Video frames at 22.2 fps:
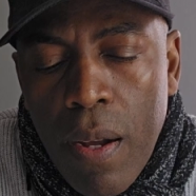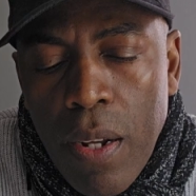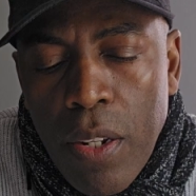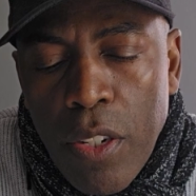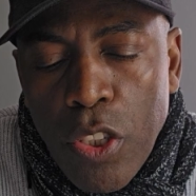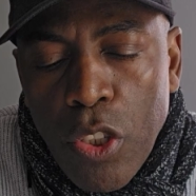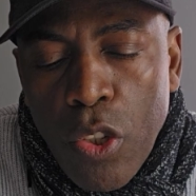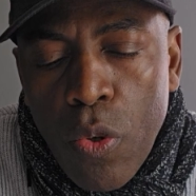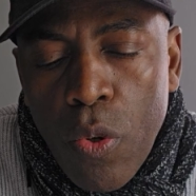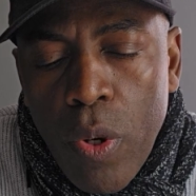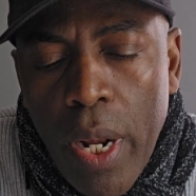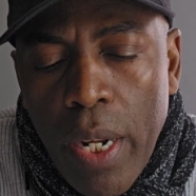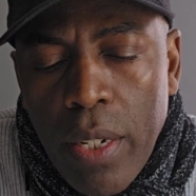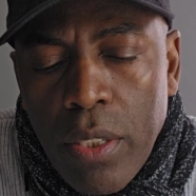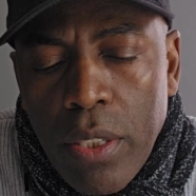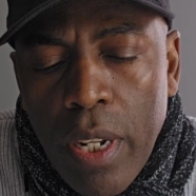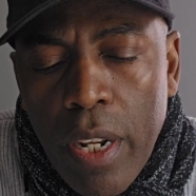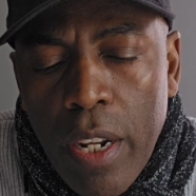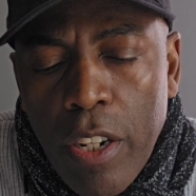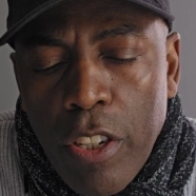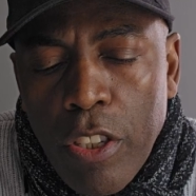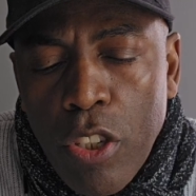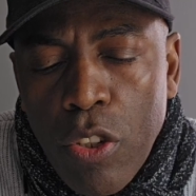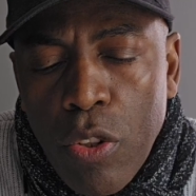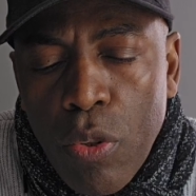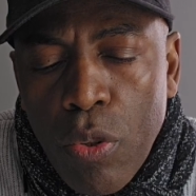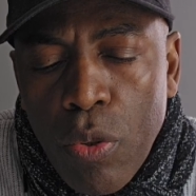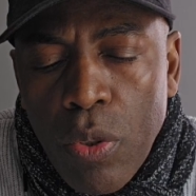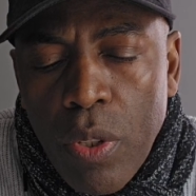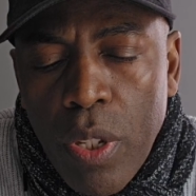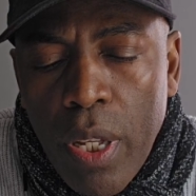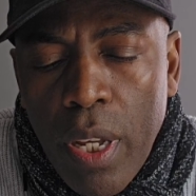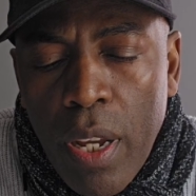Truly I tell
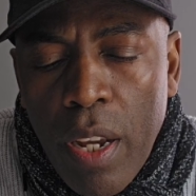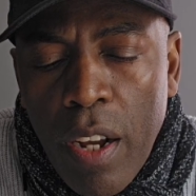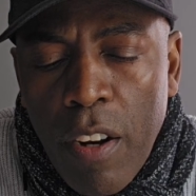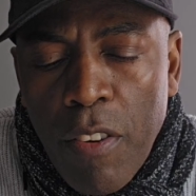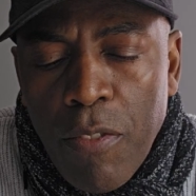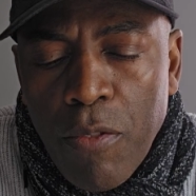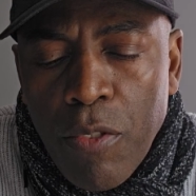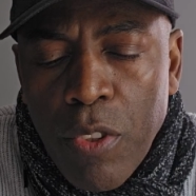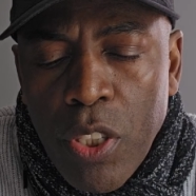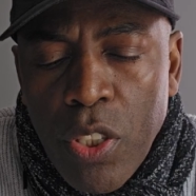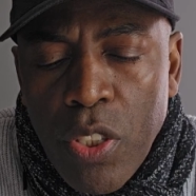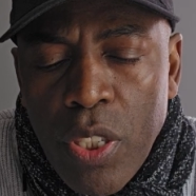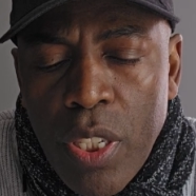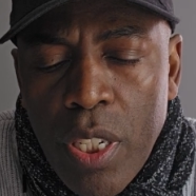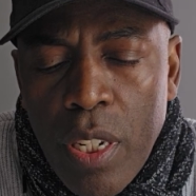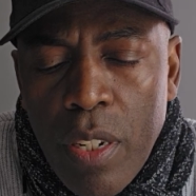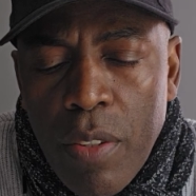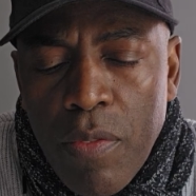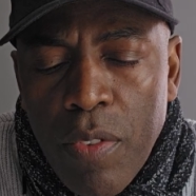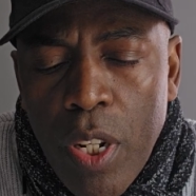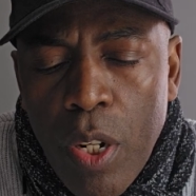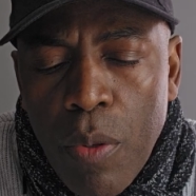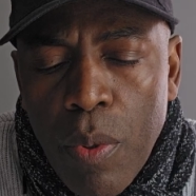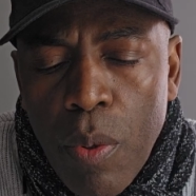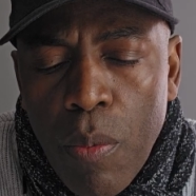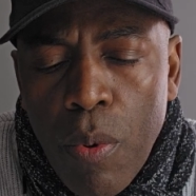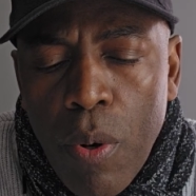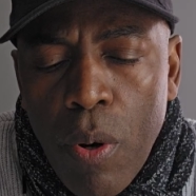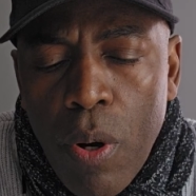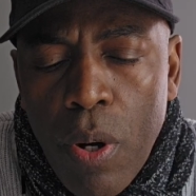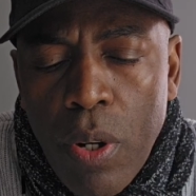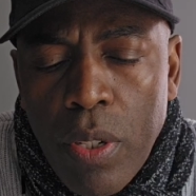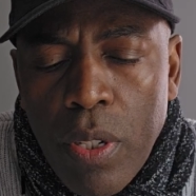you, they have received their
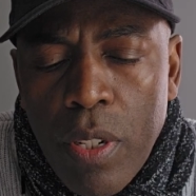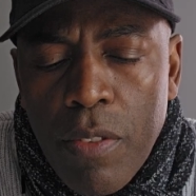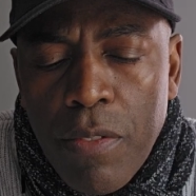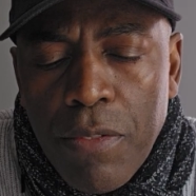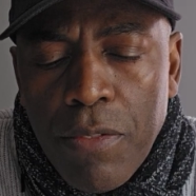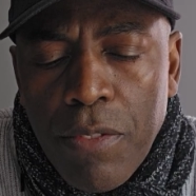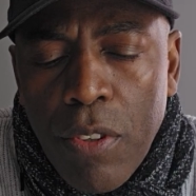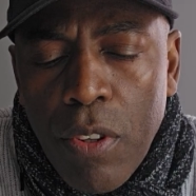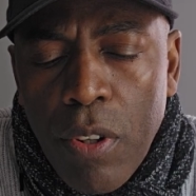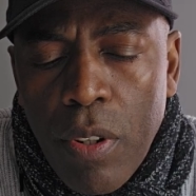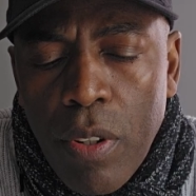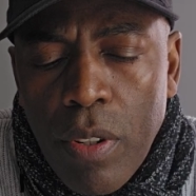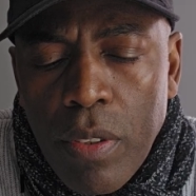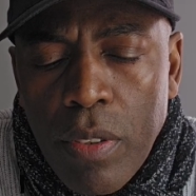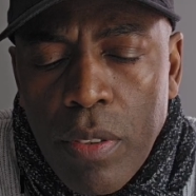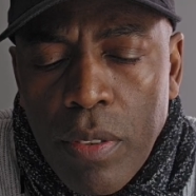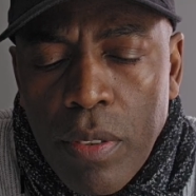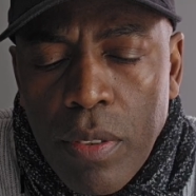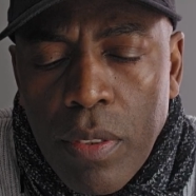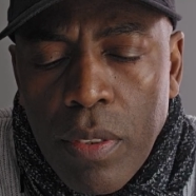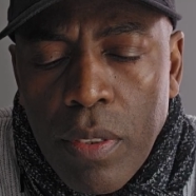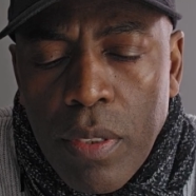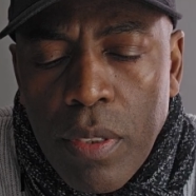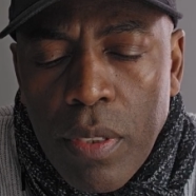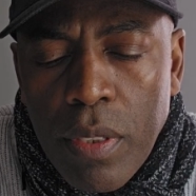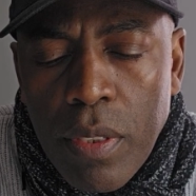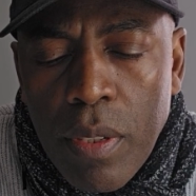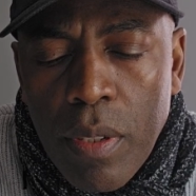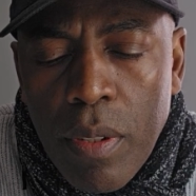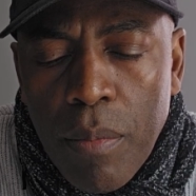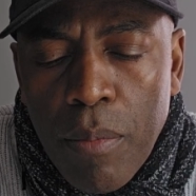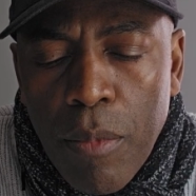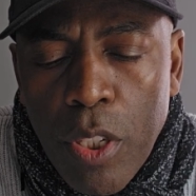reward in full.
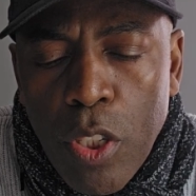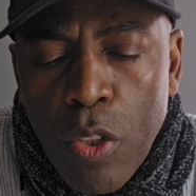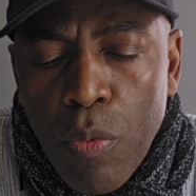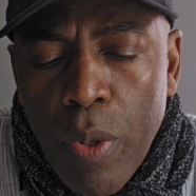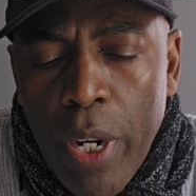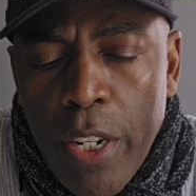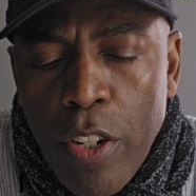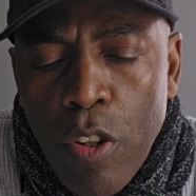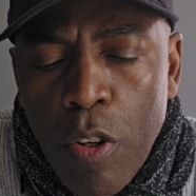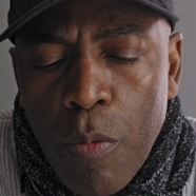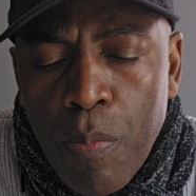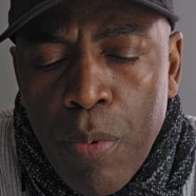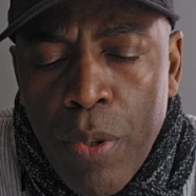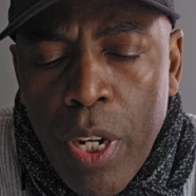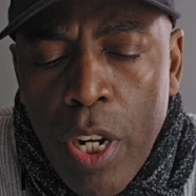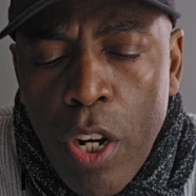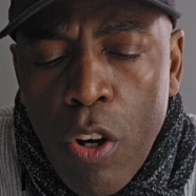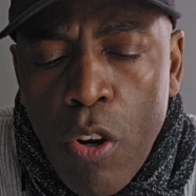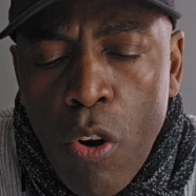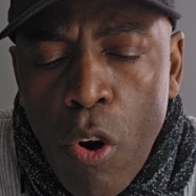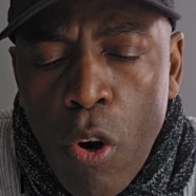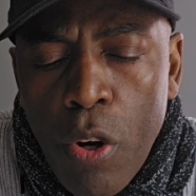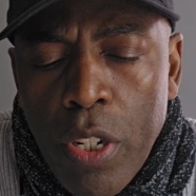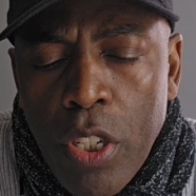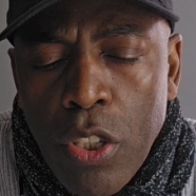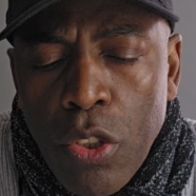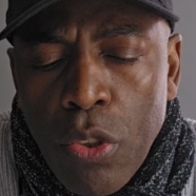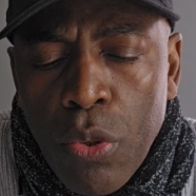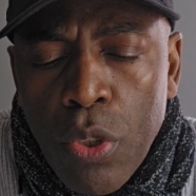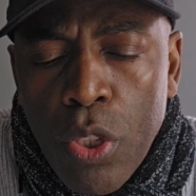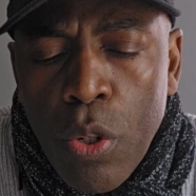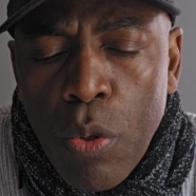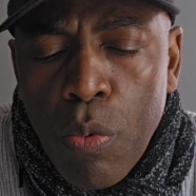But when you pray, go
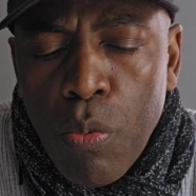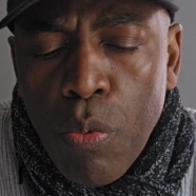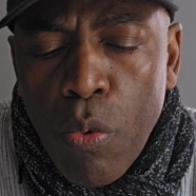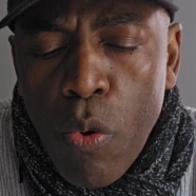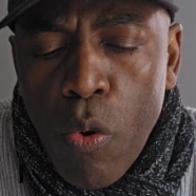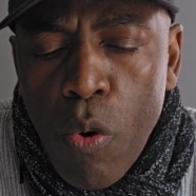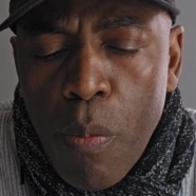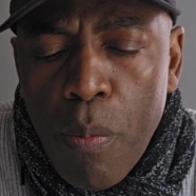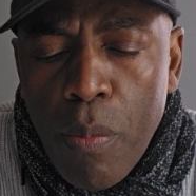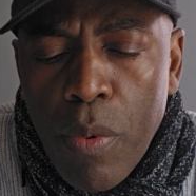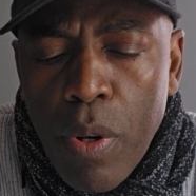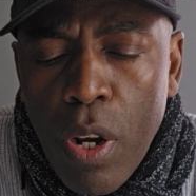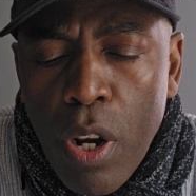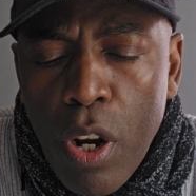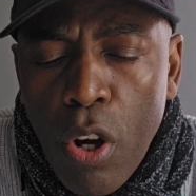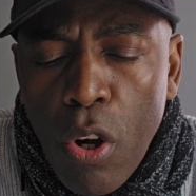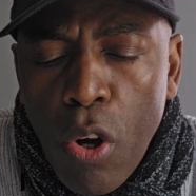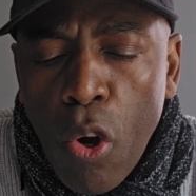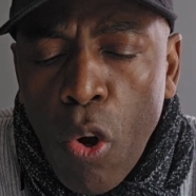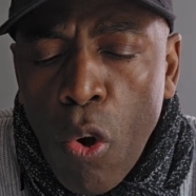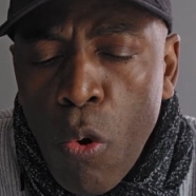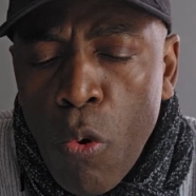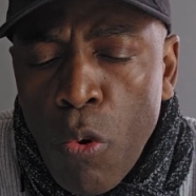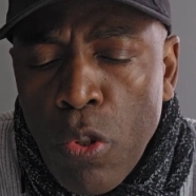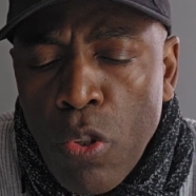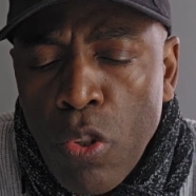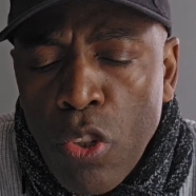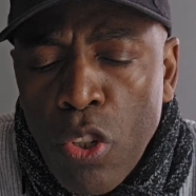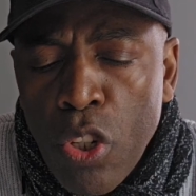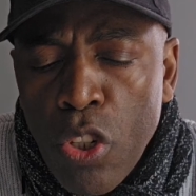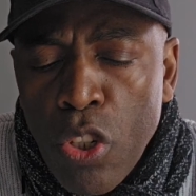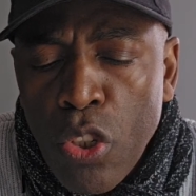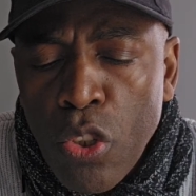into your room,
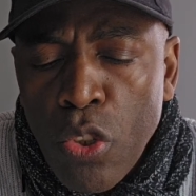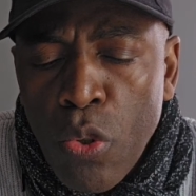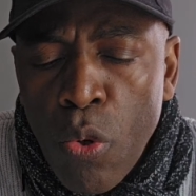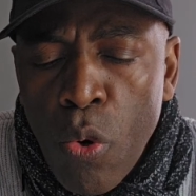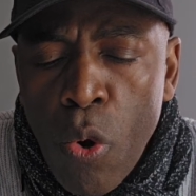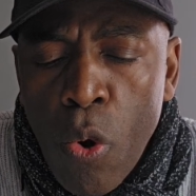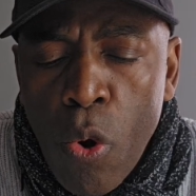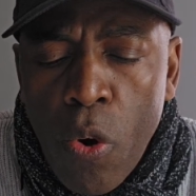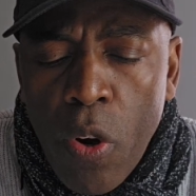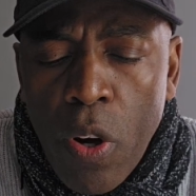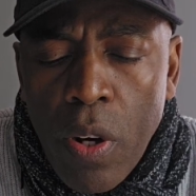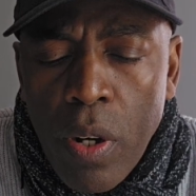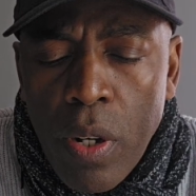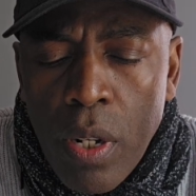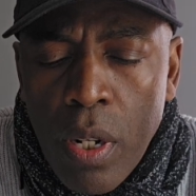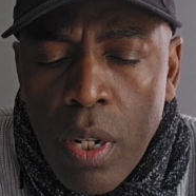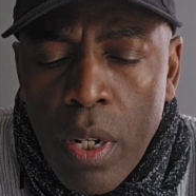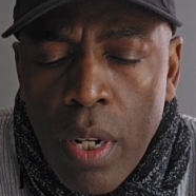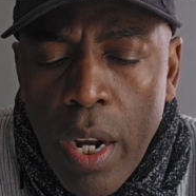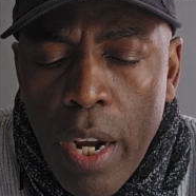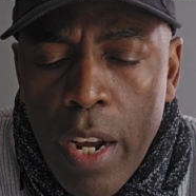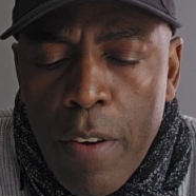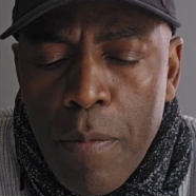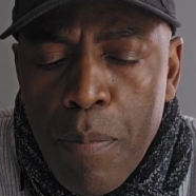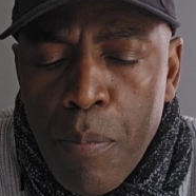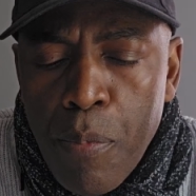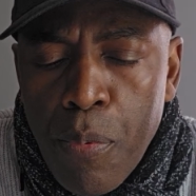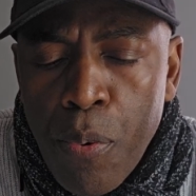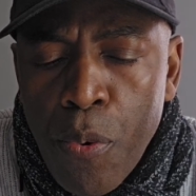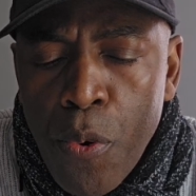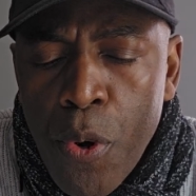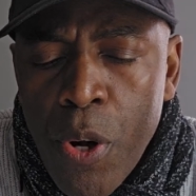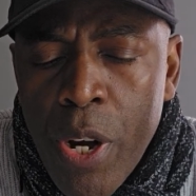close your door, and
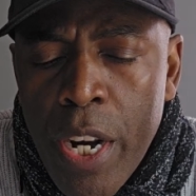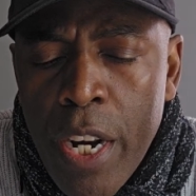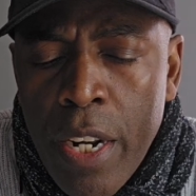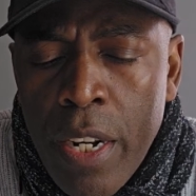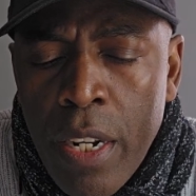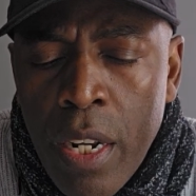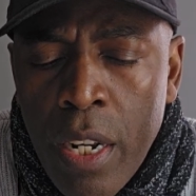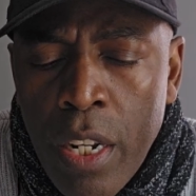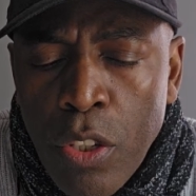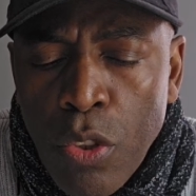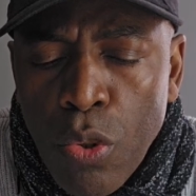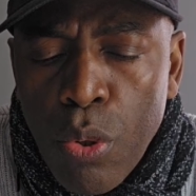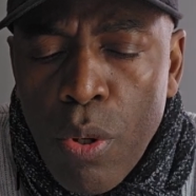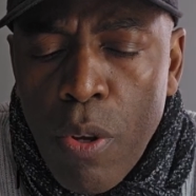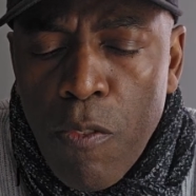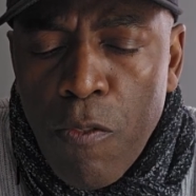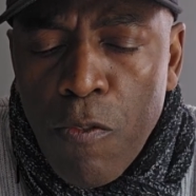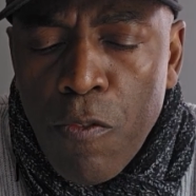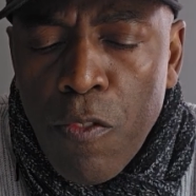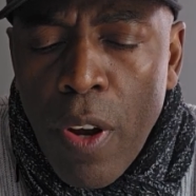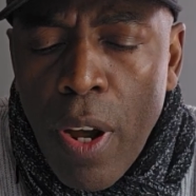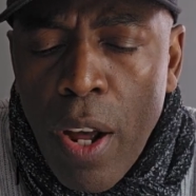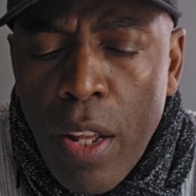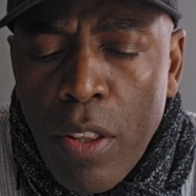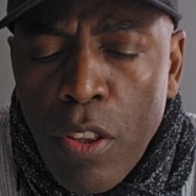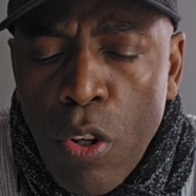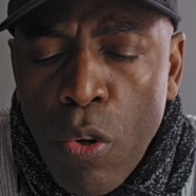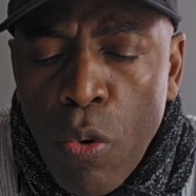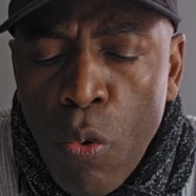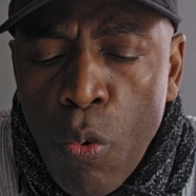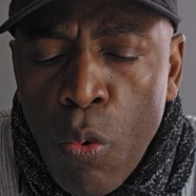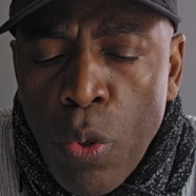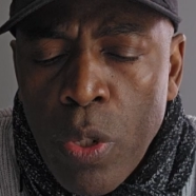pray to your Father
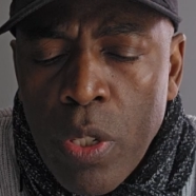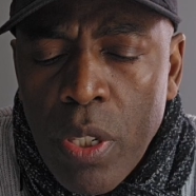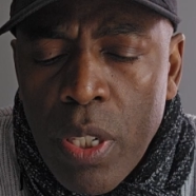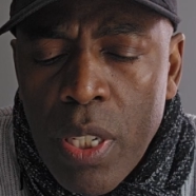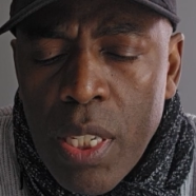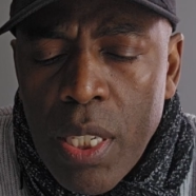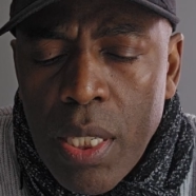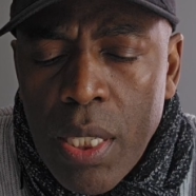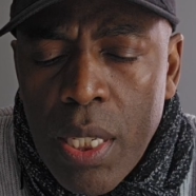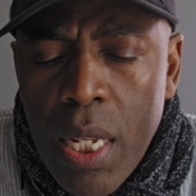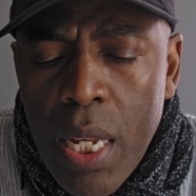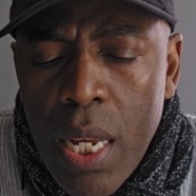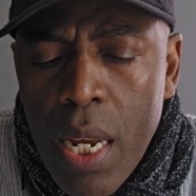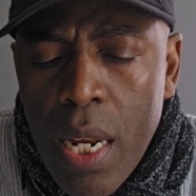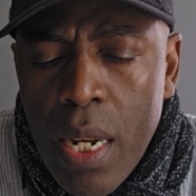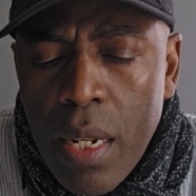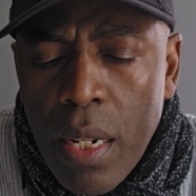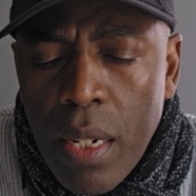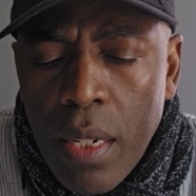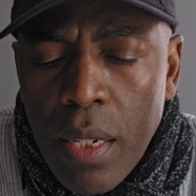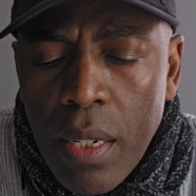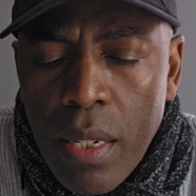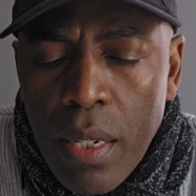who is unseen